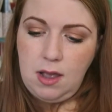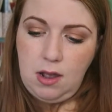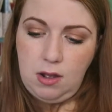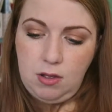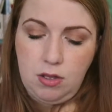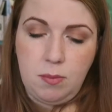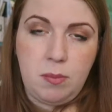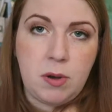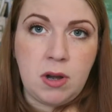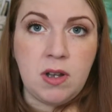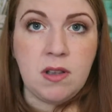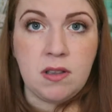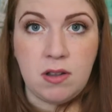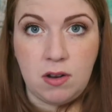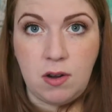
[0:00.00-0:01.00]
The
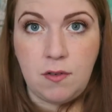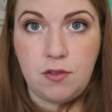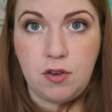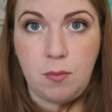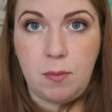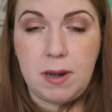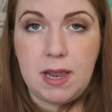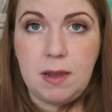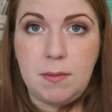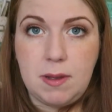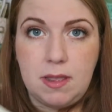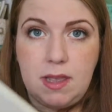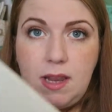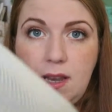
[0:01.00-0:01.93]
boys love to play with